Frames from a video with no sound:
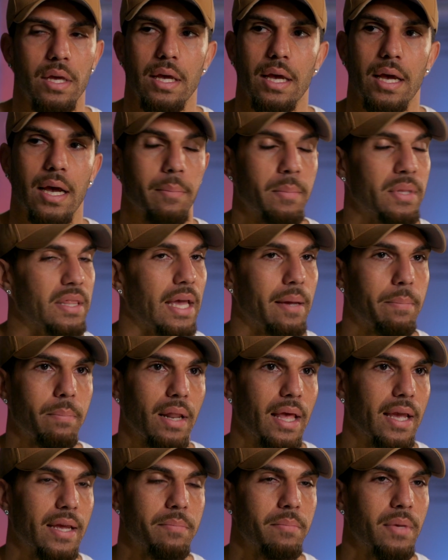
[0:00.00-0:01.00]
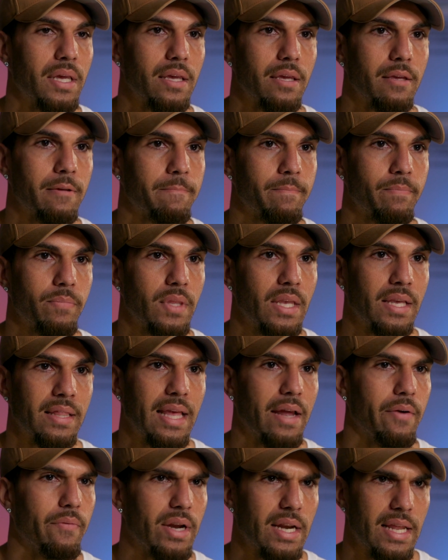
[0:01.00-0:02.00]
and they played me. And
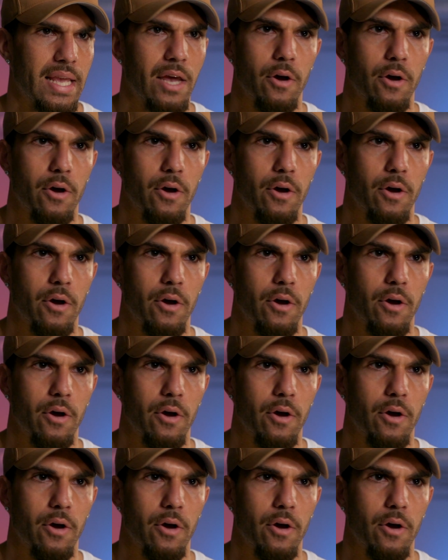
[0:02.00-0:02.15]
that really